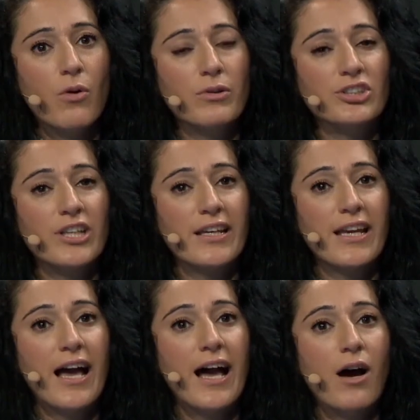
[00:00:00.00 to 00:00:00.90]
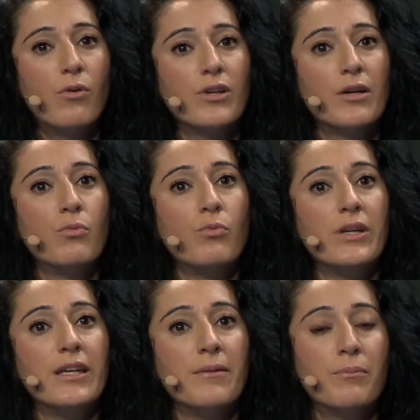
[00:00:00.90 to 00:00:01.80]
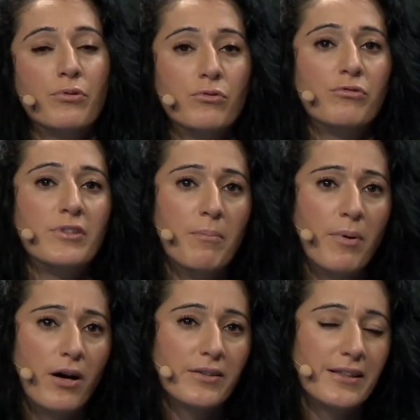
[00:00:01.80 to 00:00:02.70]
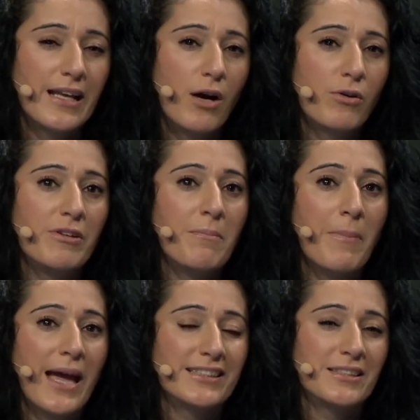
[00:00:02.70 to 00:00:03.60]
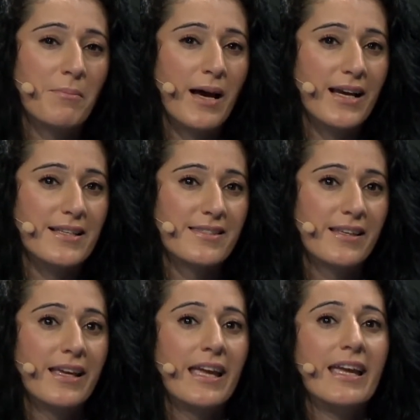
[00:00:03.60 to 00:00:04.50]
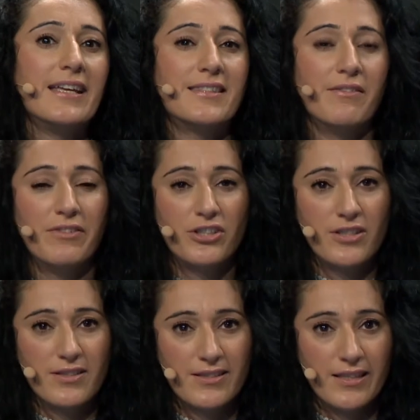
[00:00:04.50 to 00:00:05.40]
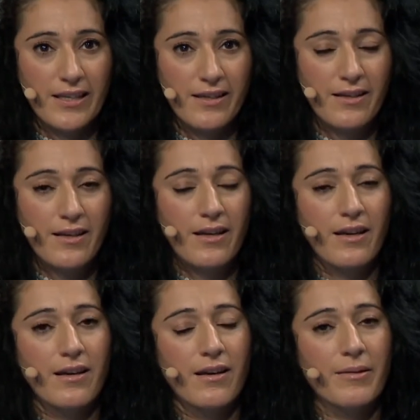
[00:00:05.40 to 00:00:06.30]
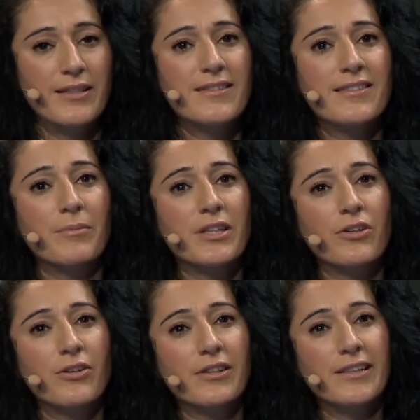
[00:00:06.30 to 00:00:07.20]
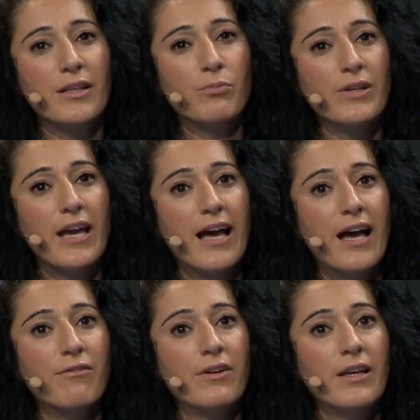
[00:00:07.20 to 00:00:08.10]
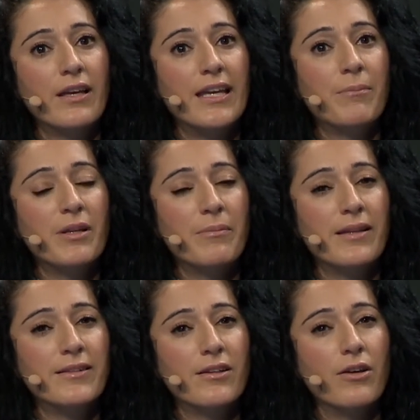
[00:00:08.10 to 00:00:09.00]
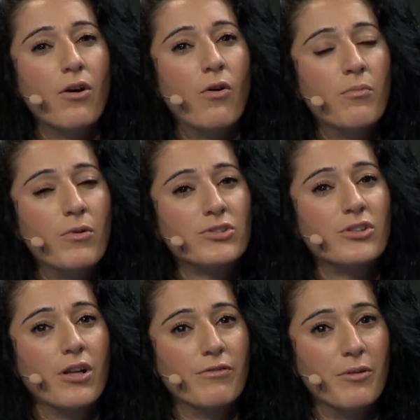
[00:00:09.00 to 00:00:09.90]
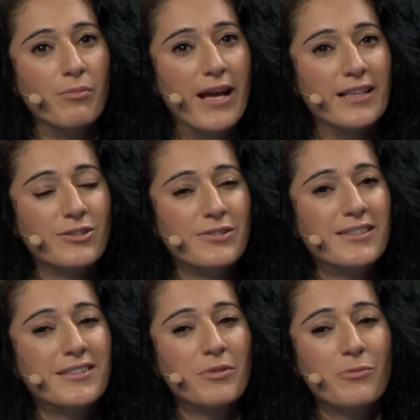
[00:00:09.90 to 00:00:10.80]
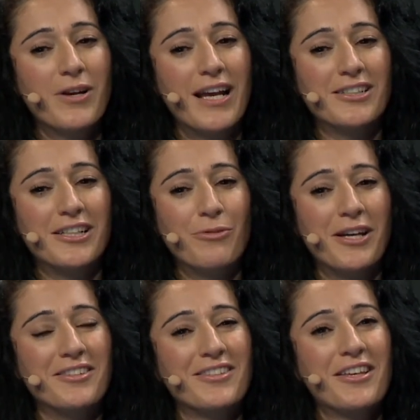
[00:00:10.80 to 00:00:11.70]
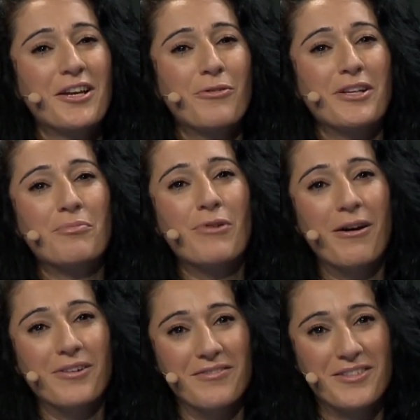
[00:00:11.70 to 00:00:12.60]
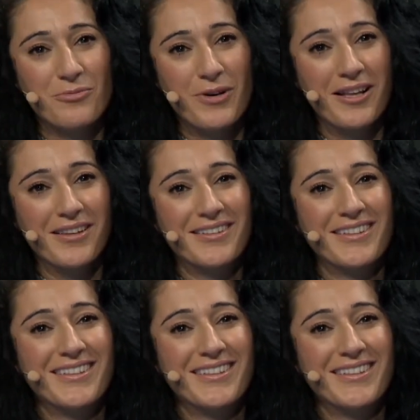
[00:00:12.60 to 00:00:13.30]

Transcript: always check how can we improve the bot and how can we maximize its efficiency. And this is something currently that we have implemented on almost all of our brands. So this is something we're actually quite proud of as well.